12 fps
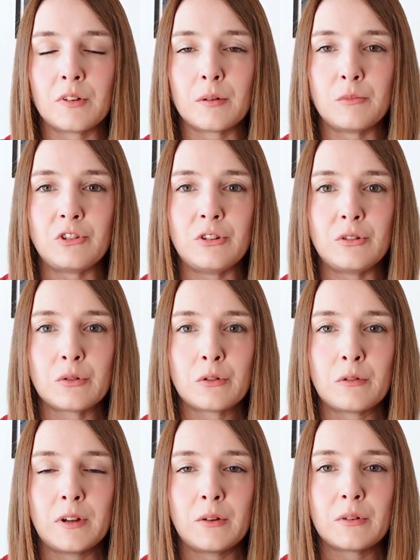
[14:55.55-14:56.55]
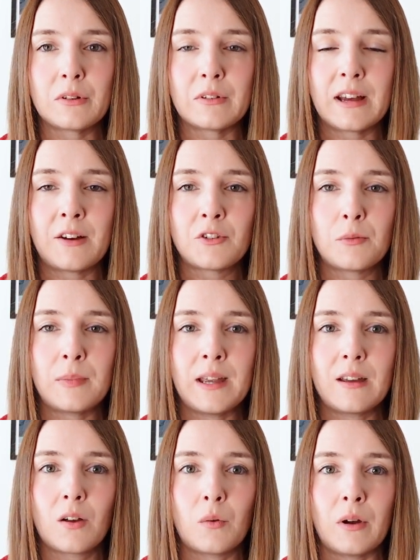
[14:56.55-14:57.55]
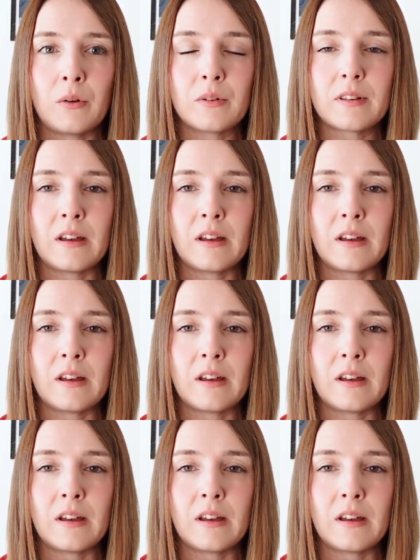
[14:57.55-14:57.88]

some tutorials on how to make a quilt.